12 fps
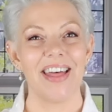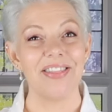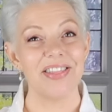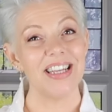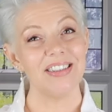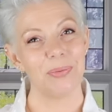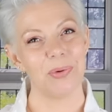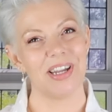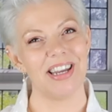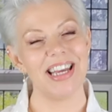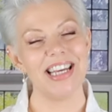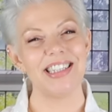And this
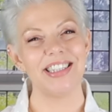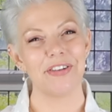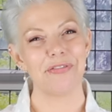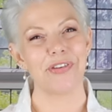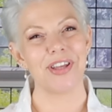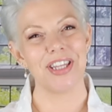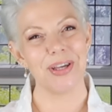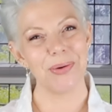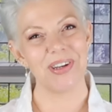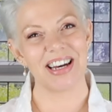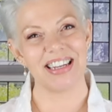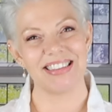one is for
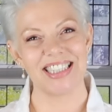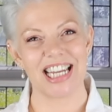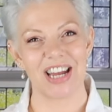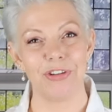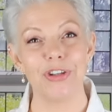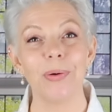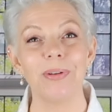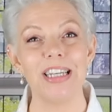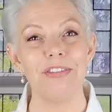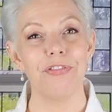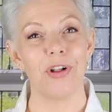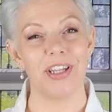you guys that have
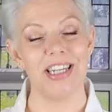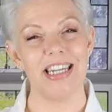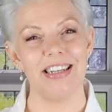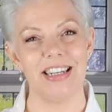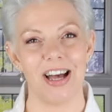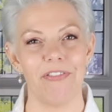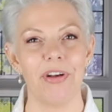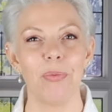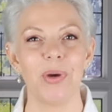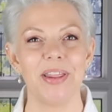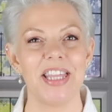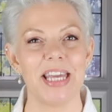totally fallen in love
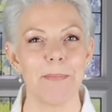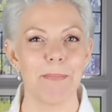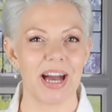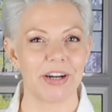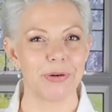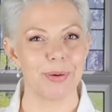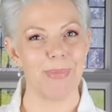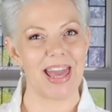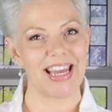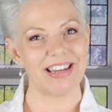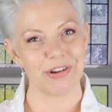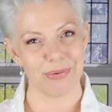with the
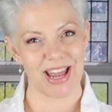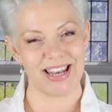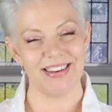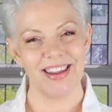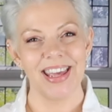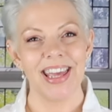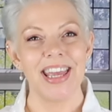macrame trend.